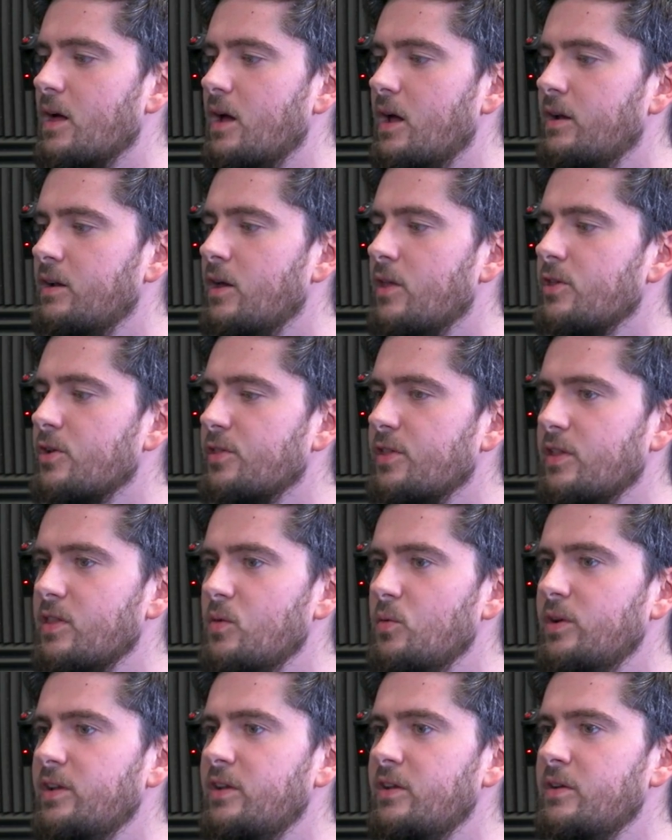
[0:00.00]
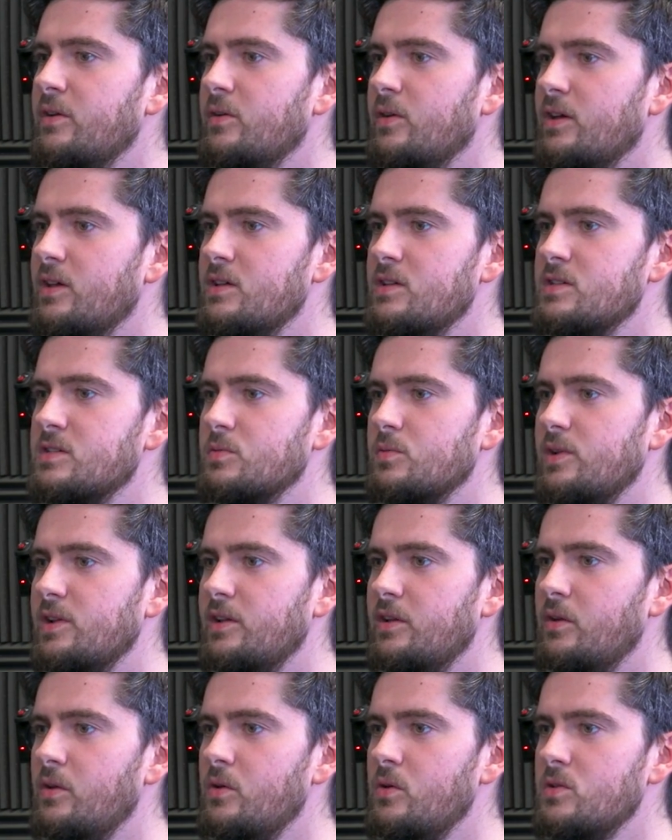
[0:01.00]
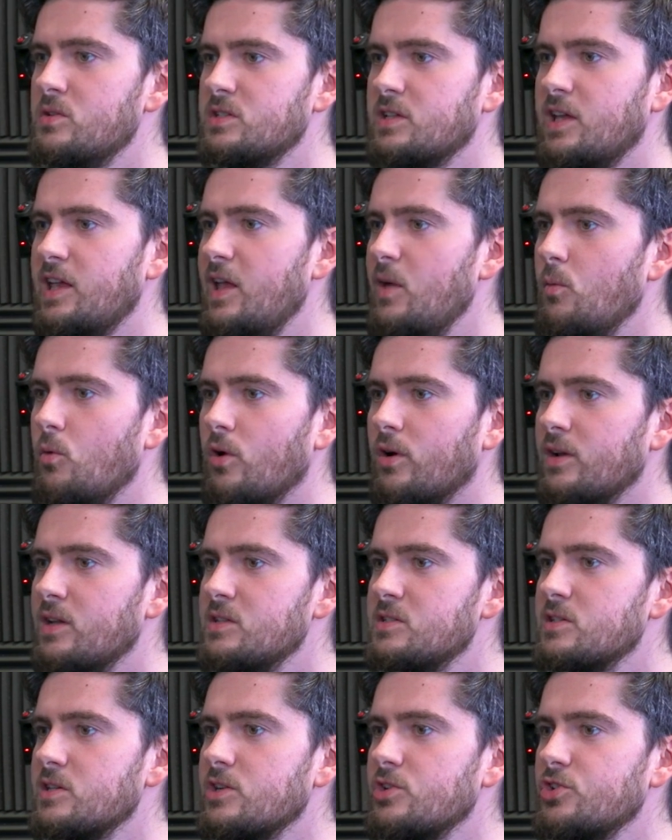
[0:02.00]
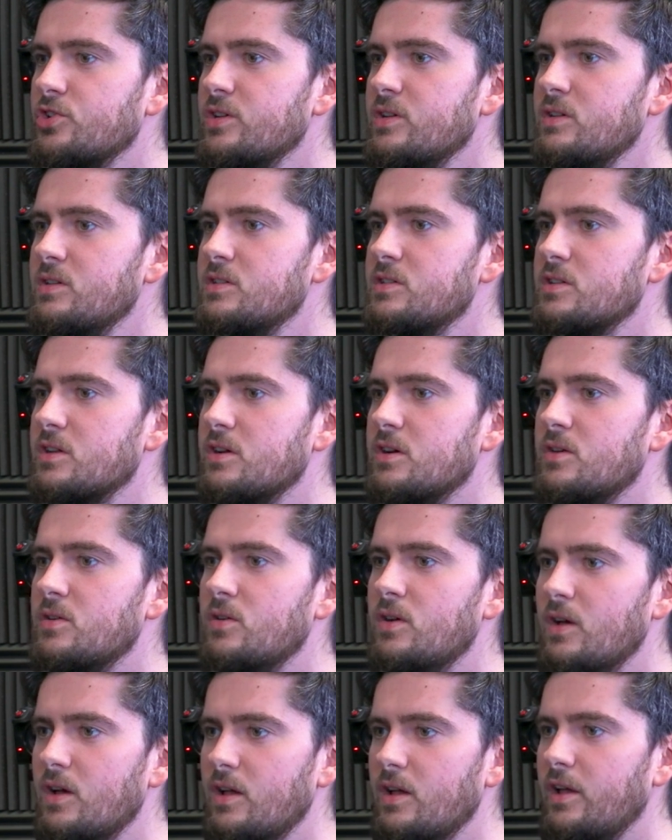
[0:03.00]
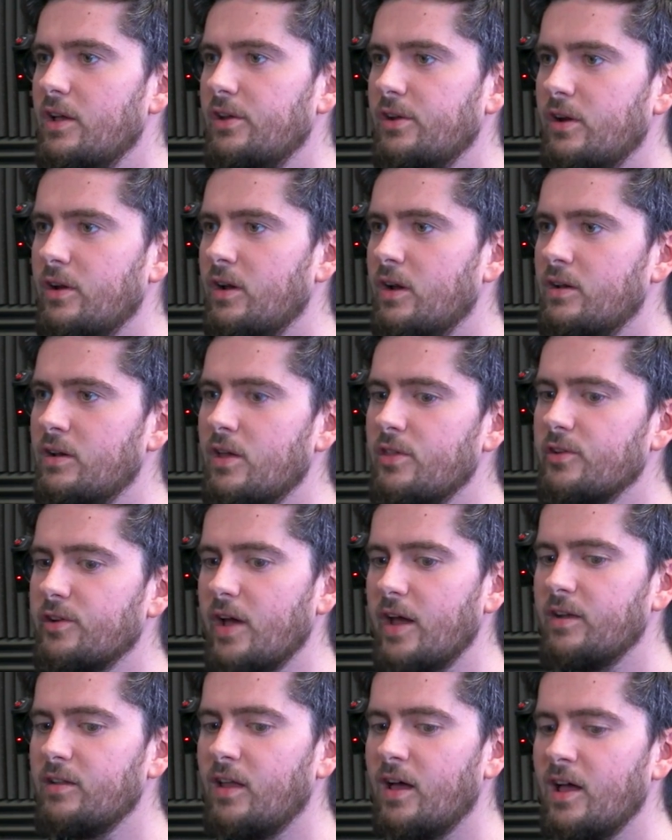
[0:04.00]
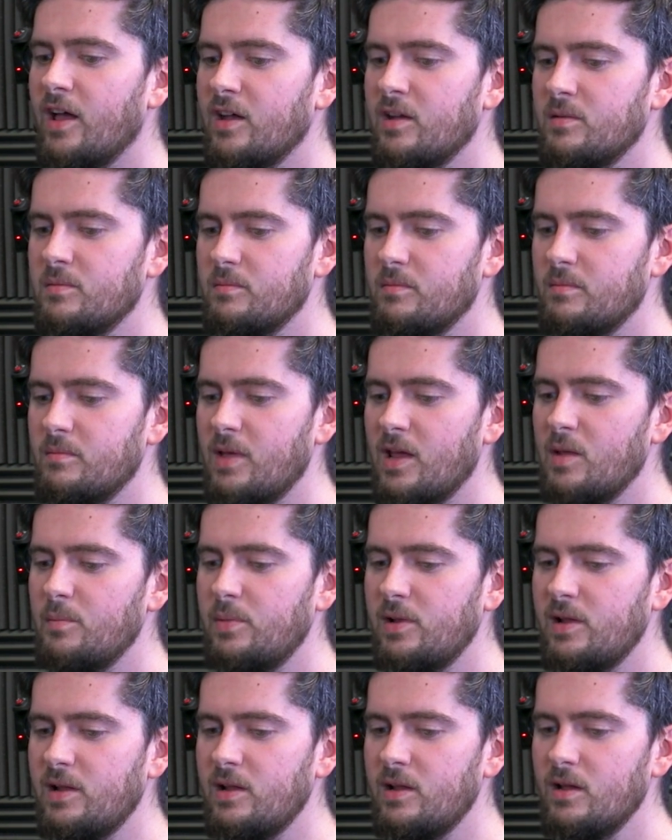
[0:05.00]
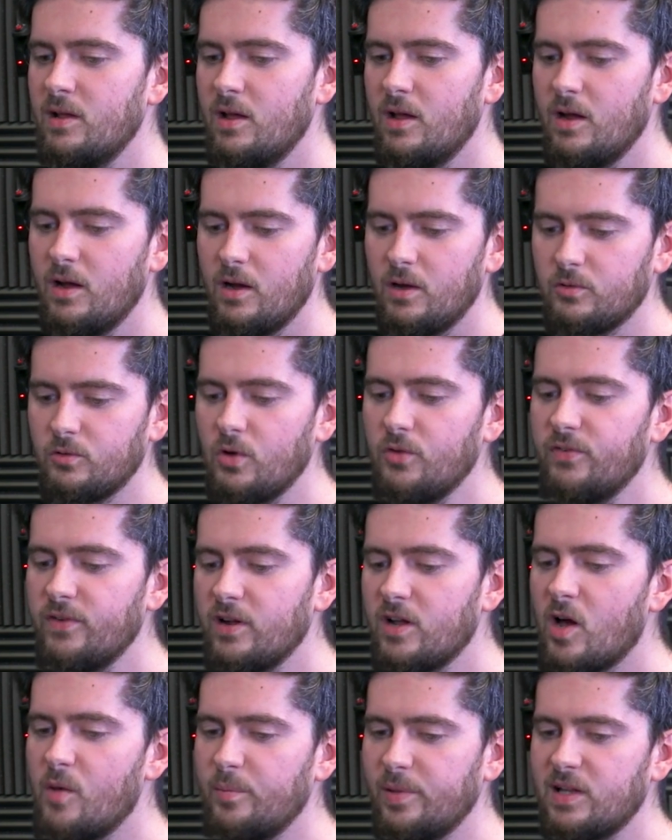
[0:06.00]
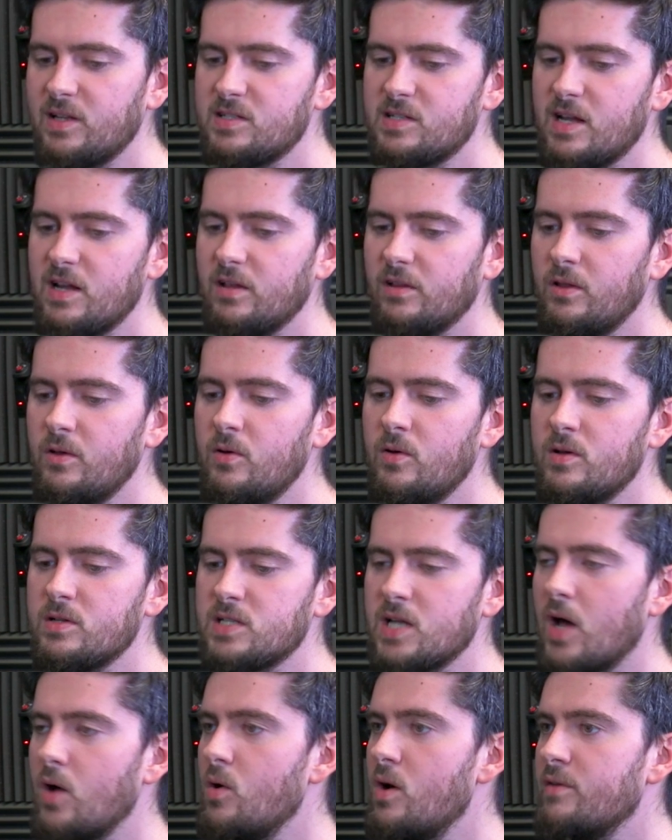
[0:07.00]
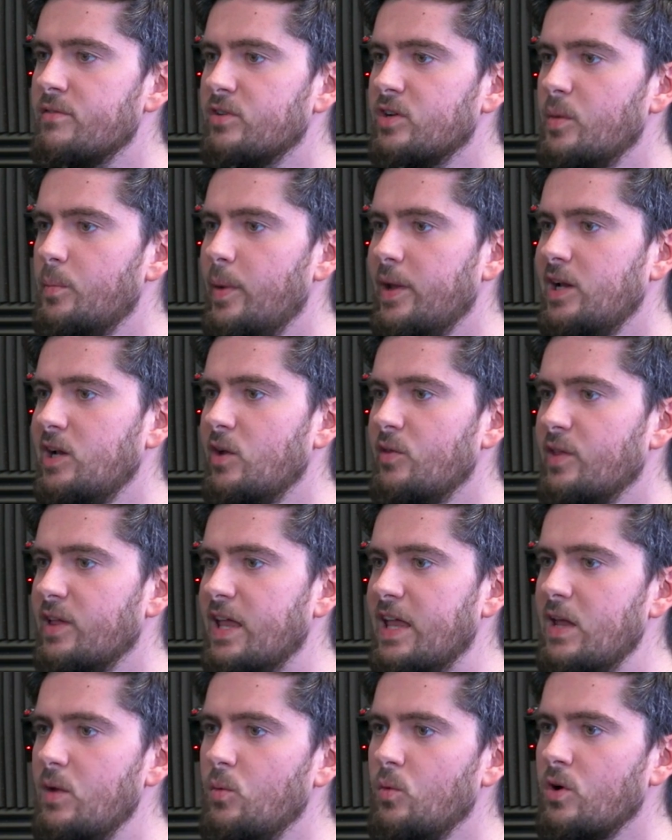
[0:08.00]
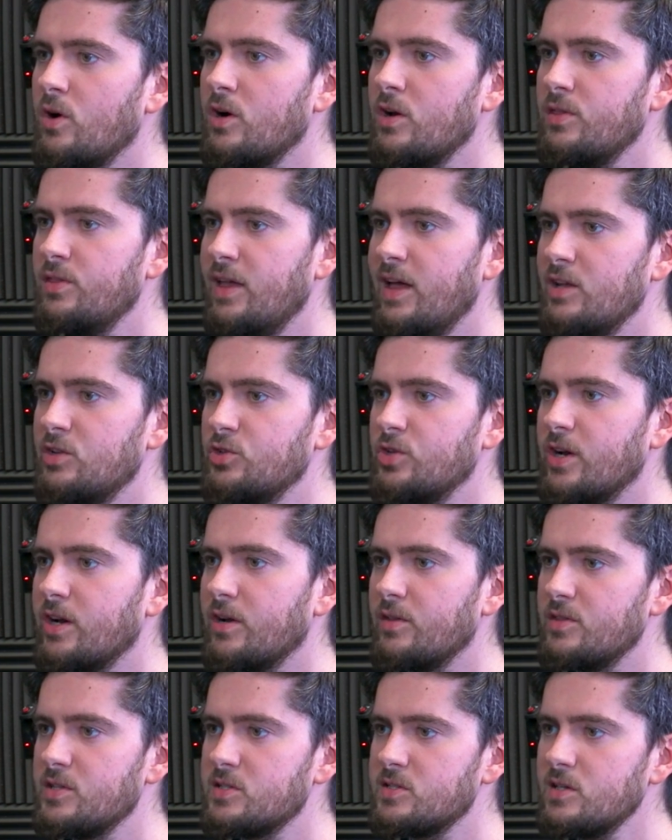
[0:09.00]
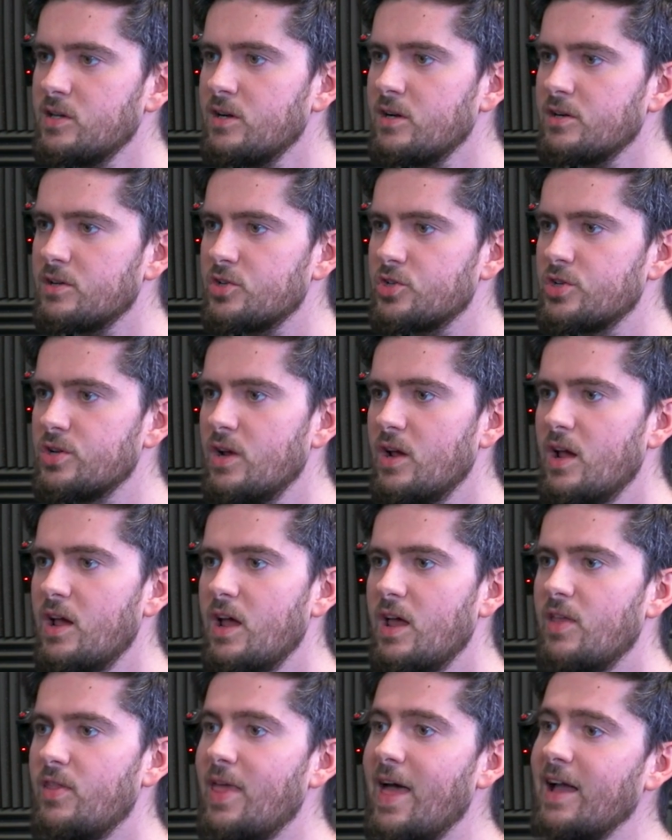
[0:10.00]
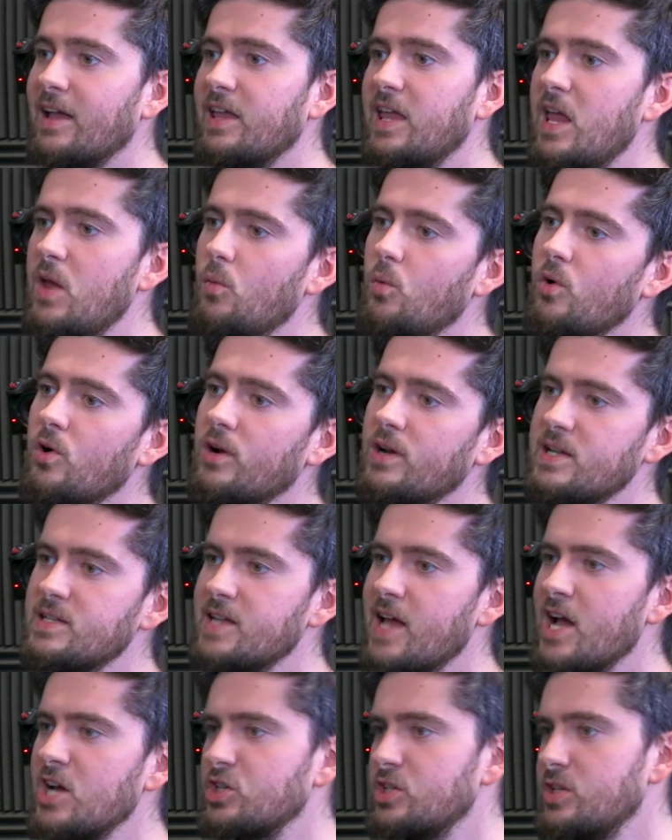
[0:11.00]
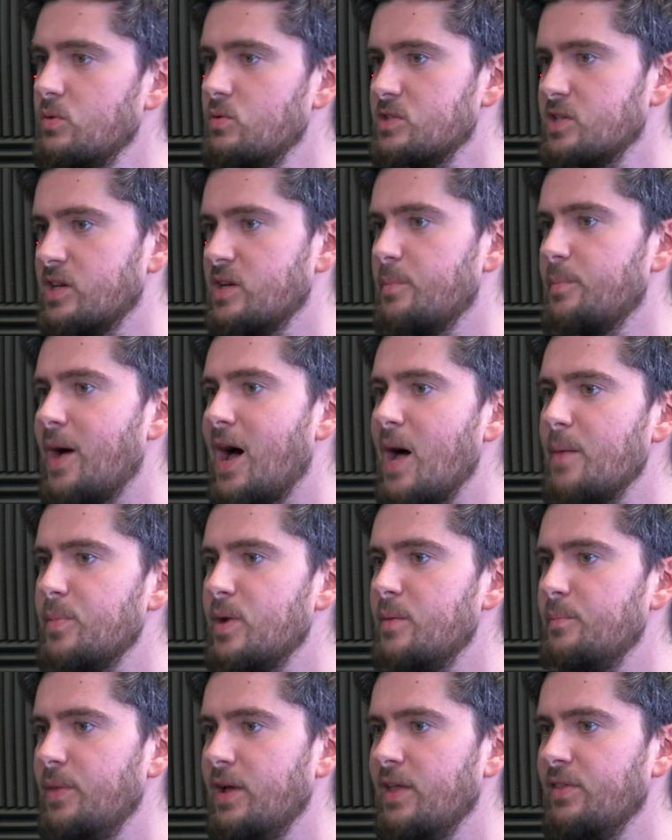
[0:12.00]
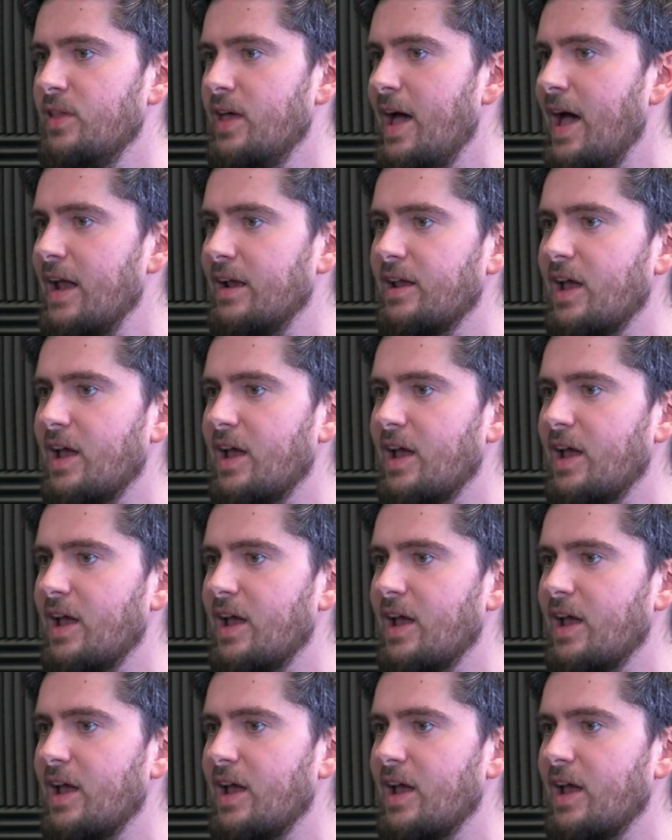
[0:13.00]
Another thing that we do is we use keyword insertion. So, another headline may be roofing company in St. Louis. However, depending on the keyword that triggered the search, that keyword is actually what's going to pop up in the ad